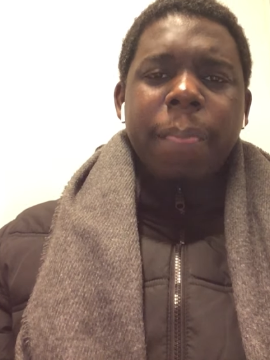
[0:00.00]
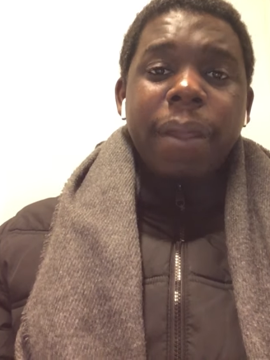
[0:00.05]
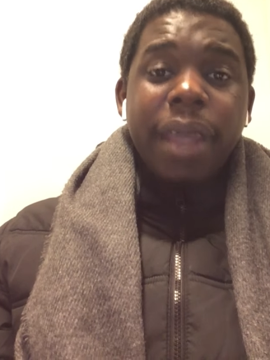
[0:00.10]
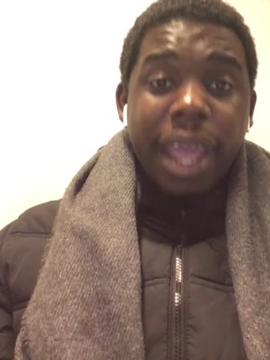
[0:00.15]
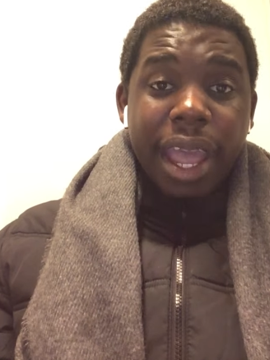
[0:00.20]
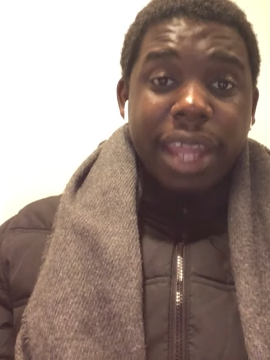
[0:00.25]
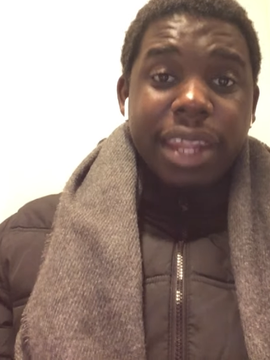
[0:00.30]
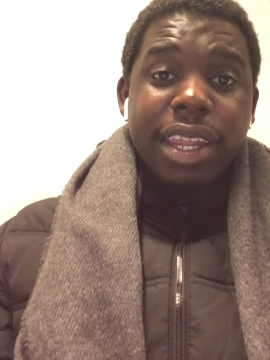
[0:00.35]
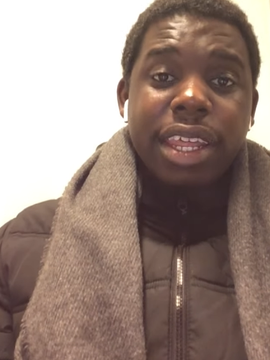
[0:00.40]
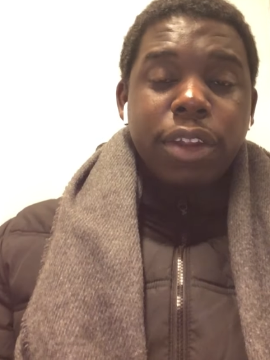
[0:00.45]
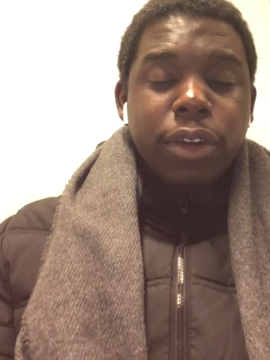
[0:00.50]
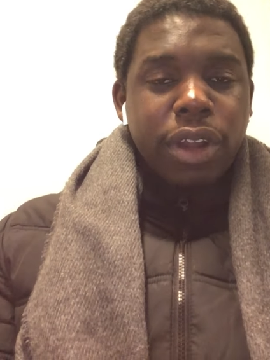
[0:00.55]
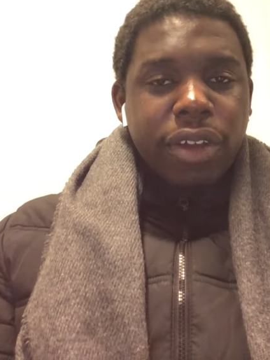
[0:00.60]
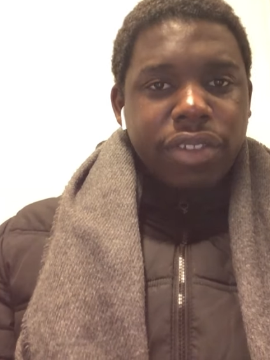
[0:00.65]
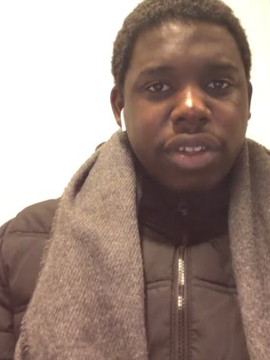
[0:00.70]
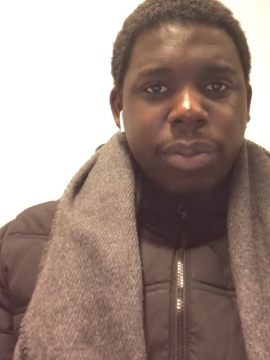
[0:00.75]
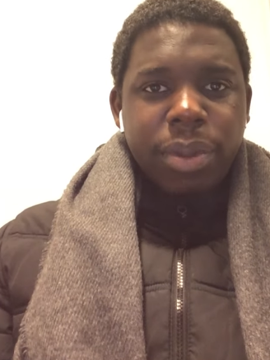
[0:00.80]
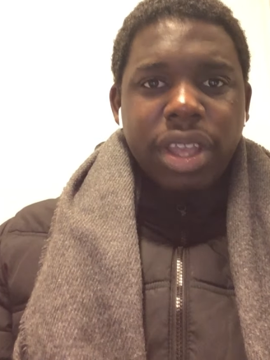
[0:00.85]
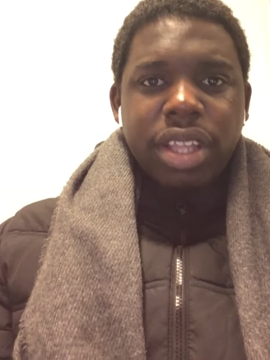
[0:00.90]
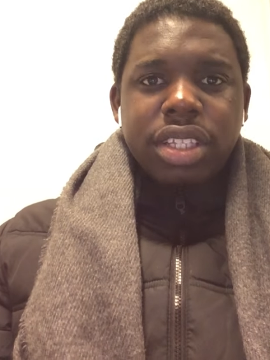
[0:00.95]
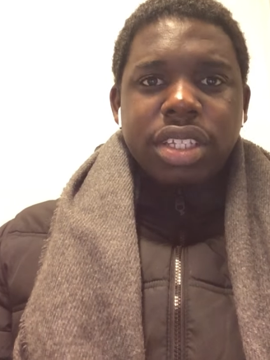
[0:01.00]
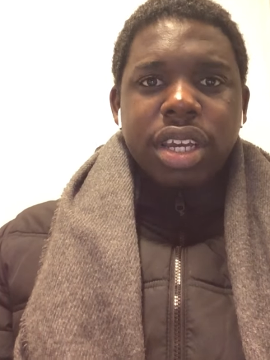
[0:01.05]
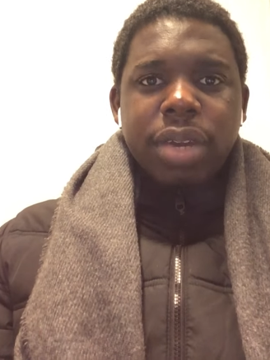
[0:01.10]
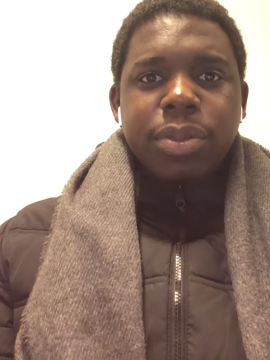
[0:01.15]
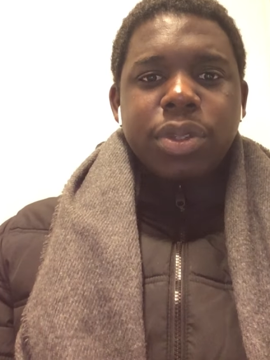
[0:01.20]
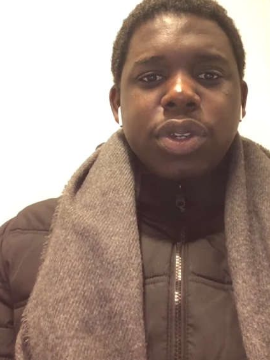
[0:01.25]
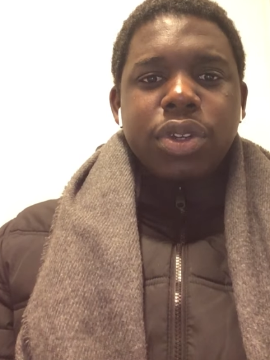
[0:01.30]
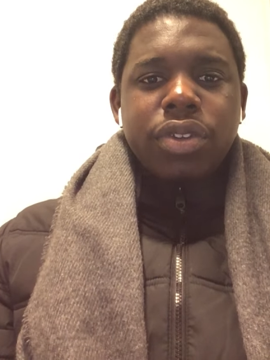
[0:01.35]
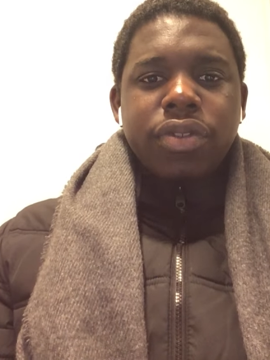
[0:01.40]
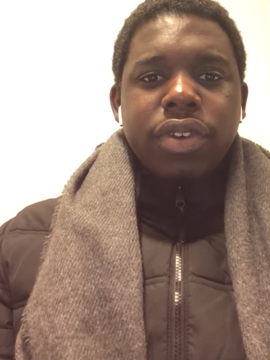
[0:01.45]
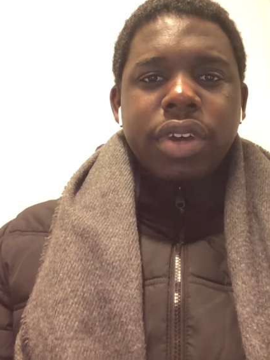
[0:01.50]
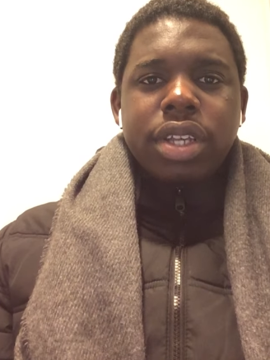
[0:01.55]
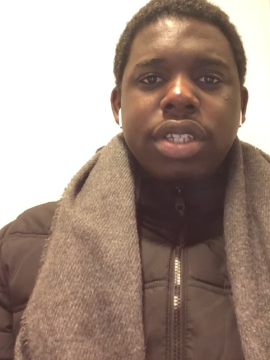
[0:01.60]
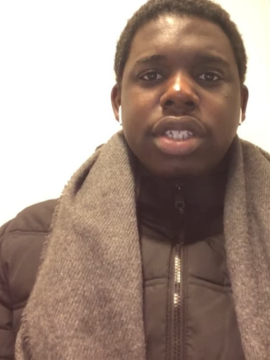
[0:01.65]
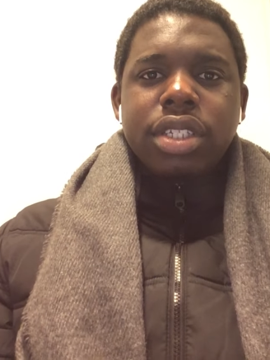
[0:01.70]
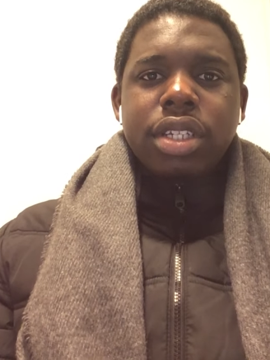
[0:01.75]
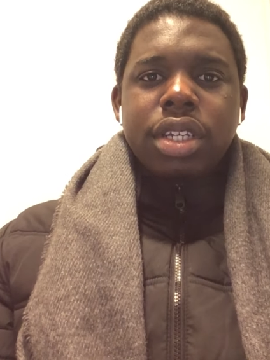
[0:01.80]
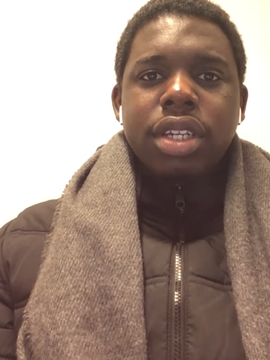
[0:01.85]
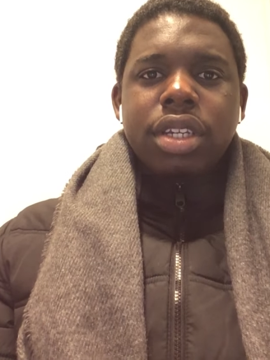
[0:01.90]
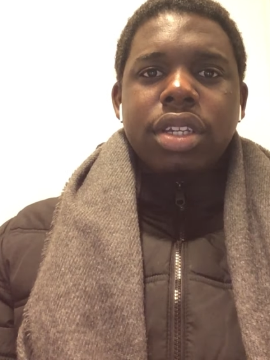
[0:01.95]
and they don't have to pay to come to
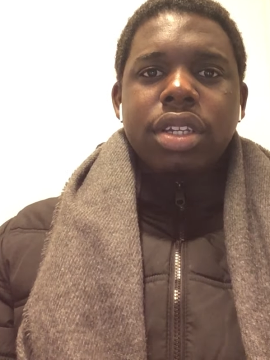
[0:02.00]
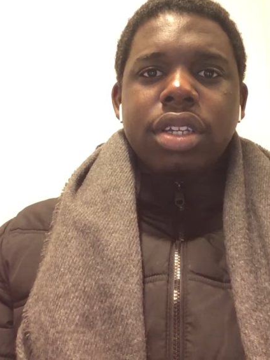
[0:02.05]
university.